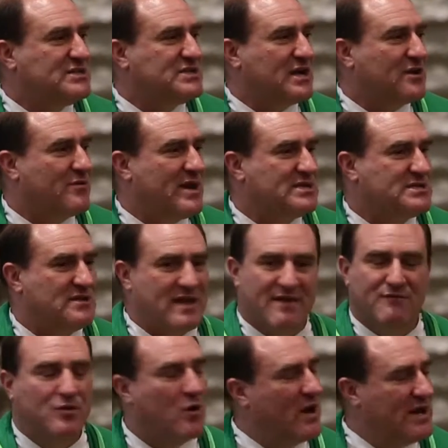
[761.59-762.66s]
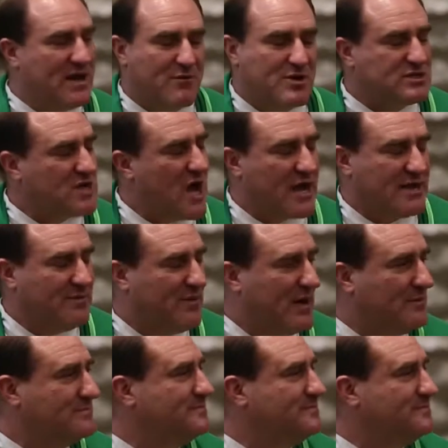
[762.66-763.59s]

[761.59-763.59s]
generation, they have no idea what you're talking about.